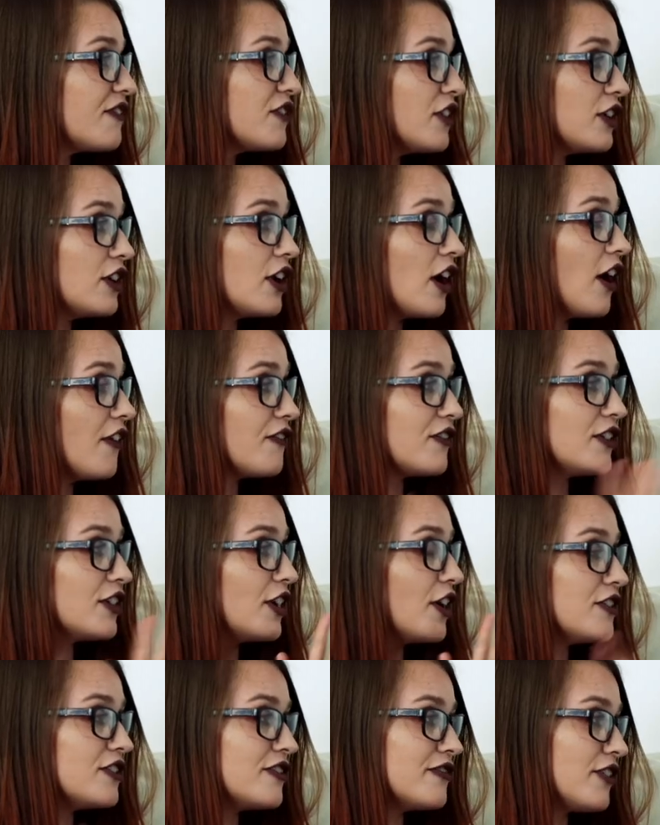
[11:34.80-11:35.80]
I've got. I've got
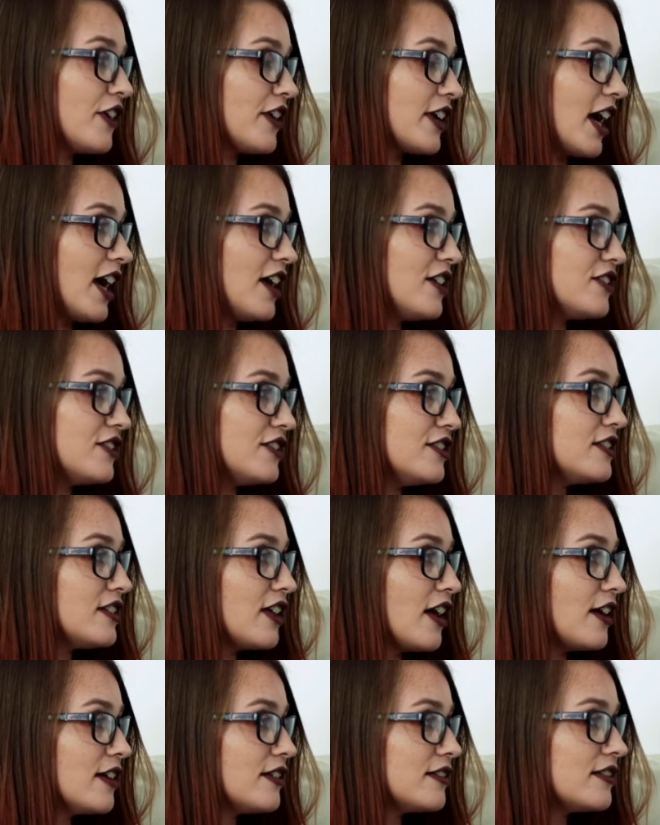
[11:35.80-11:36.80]
loads of locations
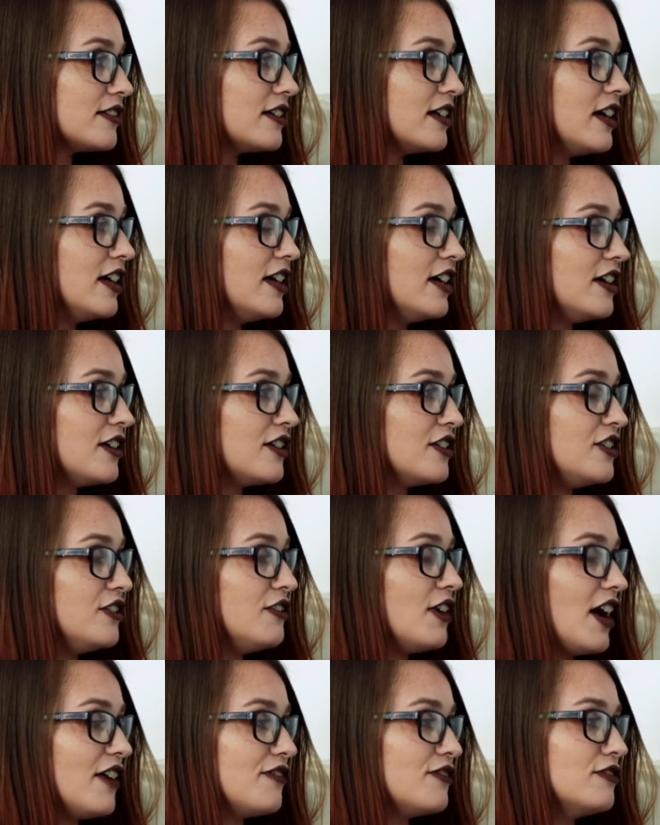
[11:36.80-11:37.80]
like. Because
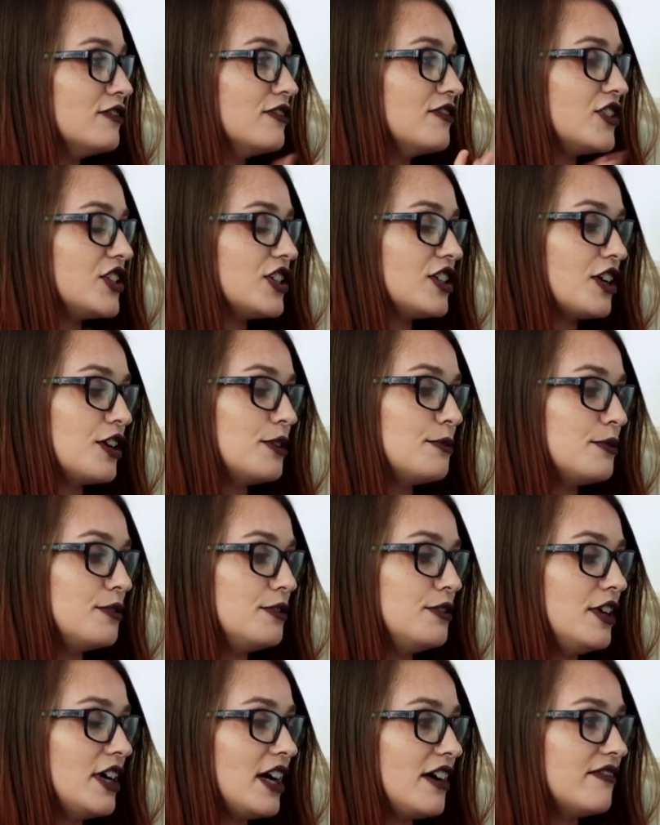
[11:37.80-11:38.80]
you have all of
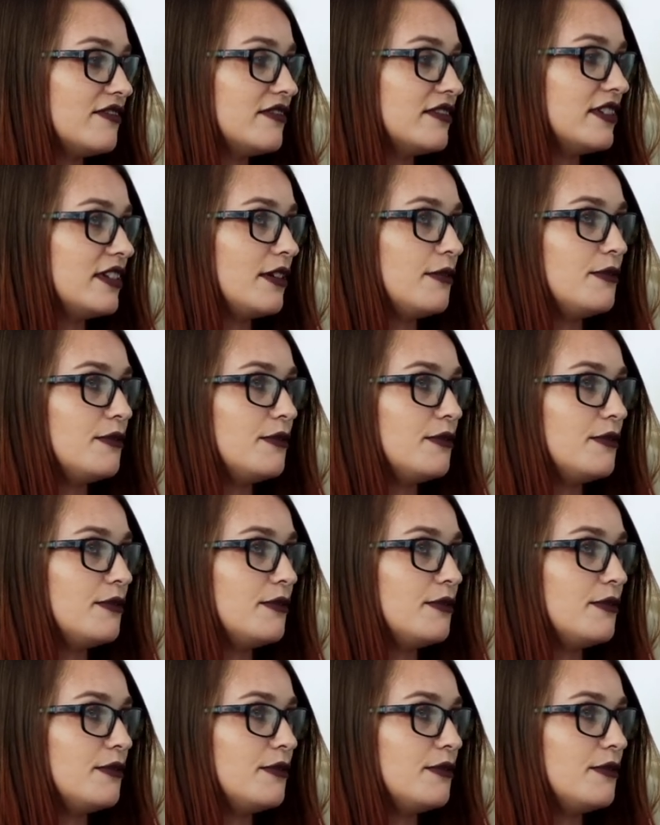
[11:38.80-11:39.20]
Chernobyl, you have